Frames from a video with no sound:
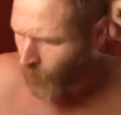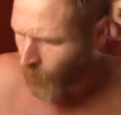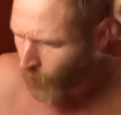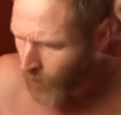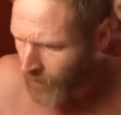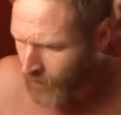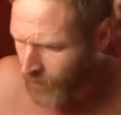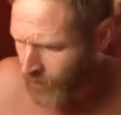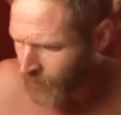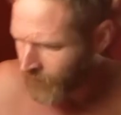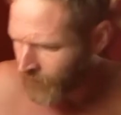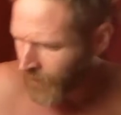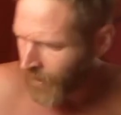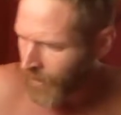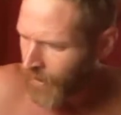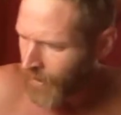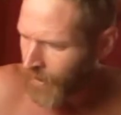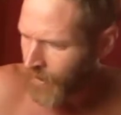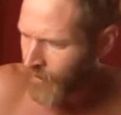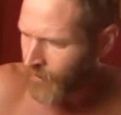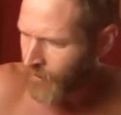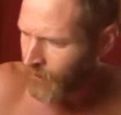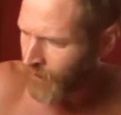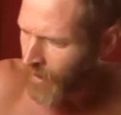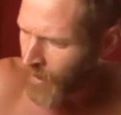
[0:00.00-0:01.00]
We live in an
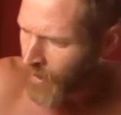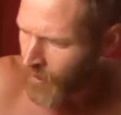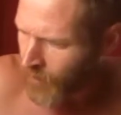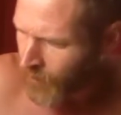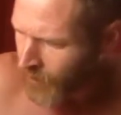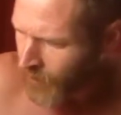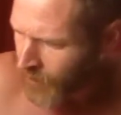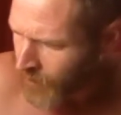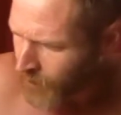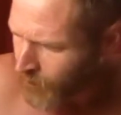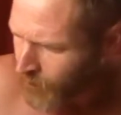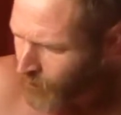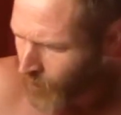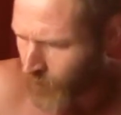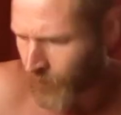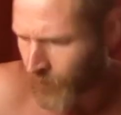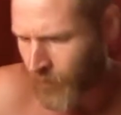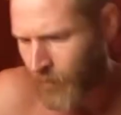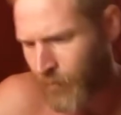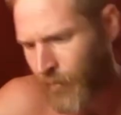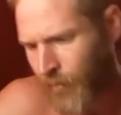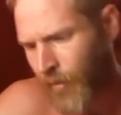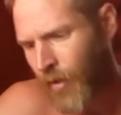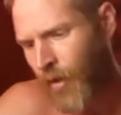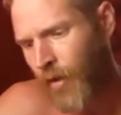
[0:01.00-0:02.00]
age of anarchy, both
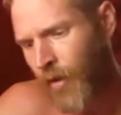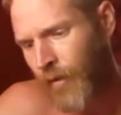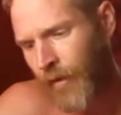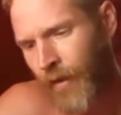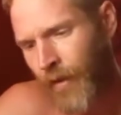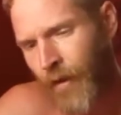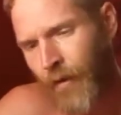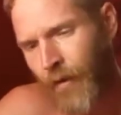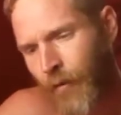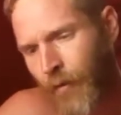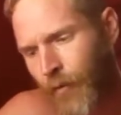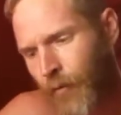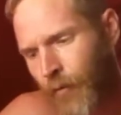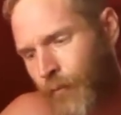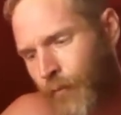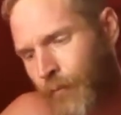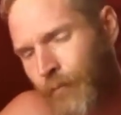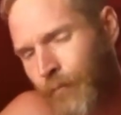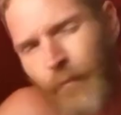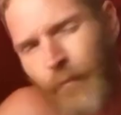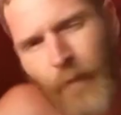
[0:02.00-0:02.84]
abroad and at home.